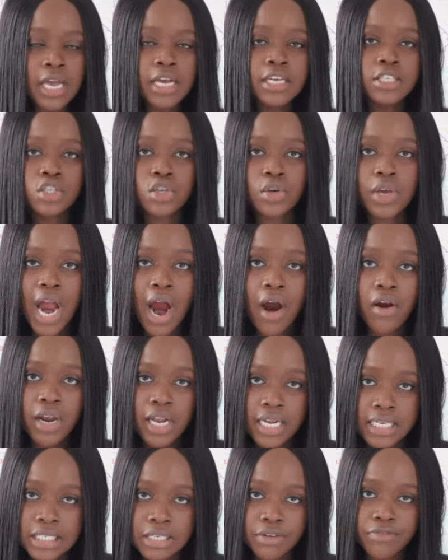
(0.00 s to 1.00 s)
So
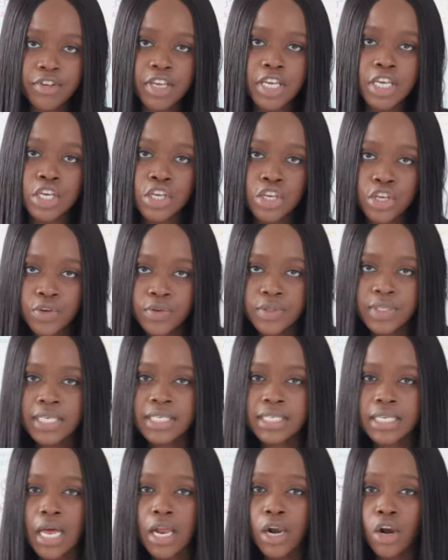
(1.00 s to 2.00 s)
Caroline Duffy
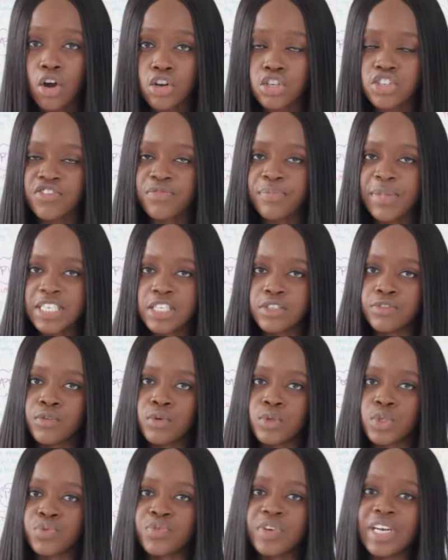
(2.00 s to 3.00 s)
uses a lot of
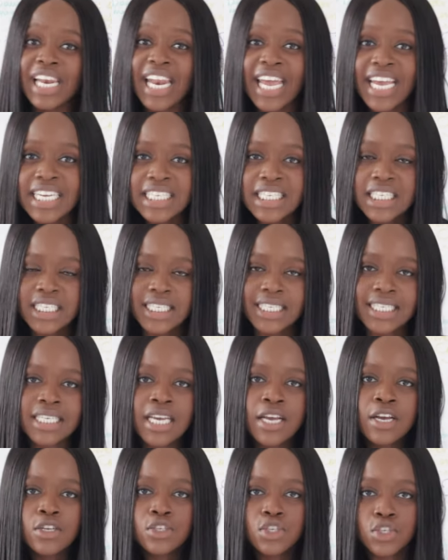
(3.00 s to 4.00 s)
metaphors related
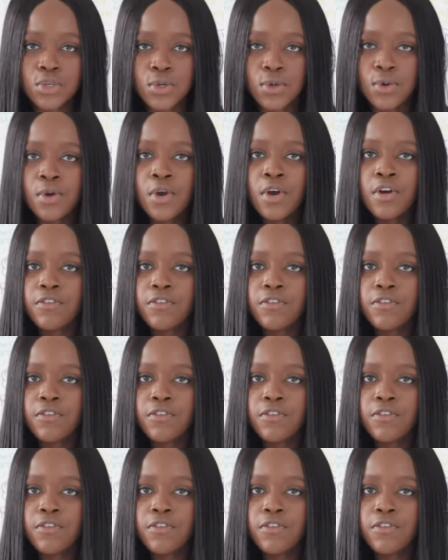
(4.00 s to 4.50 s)
to